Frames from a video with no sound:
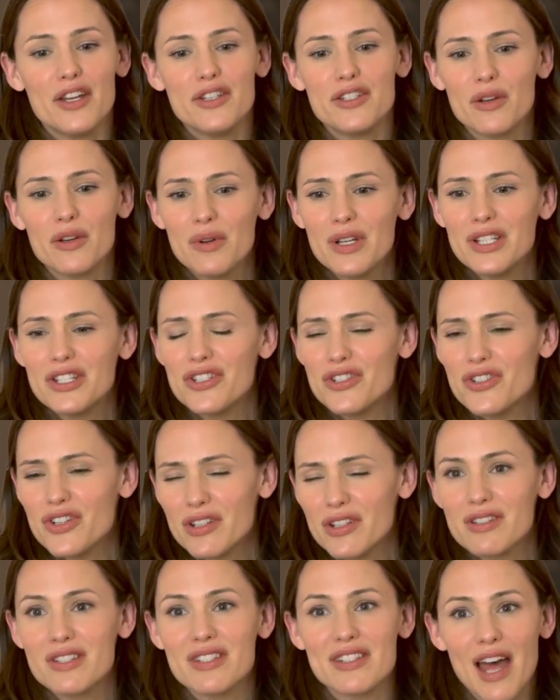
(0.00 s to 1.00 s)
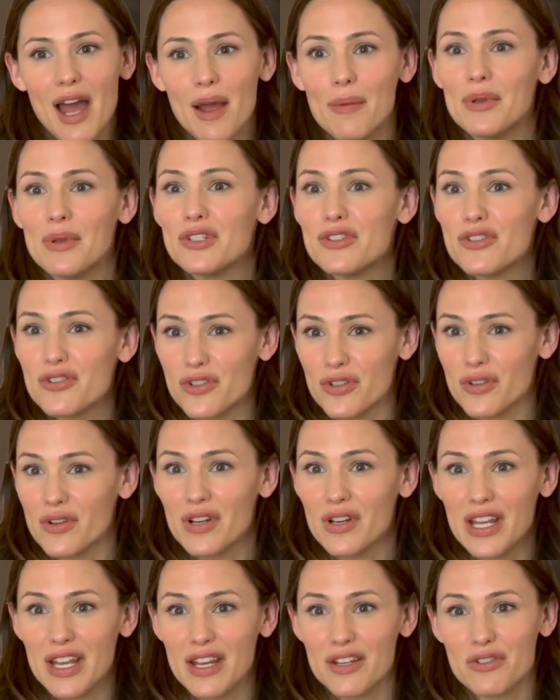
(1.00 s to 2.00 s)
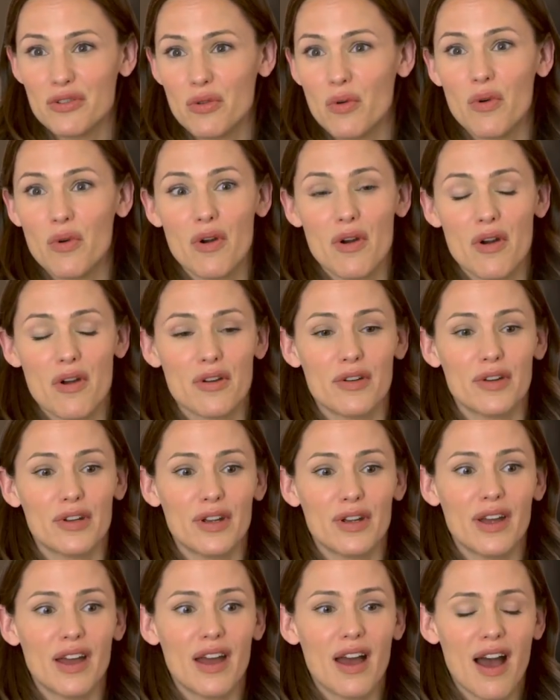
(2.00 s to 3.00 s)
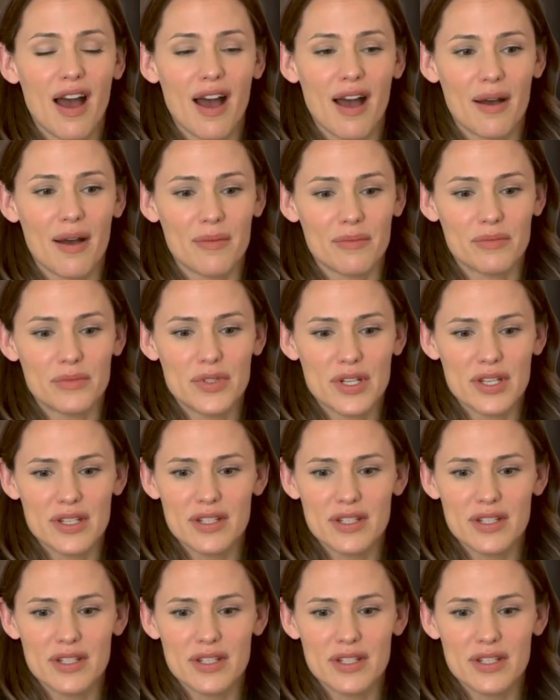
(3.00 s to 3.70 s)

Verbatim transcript: So it's just Simon's journey toward um,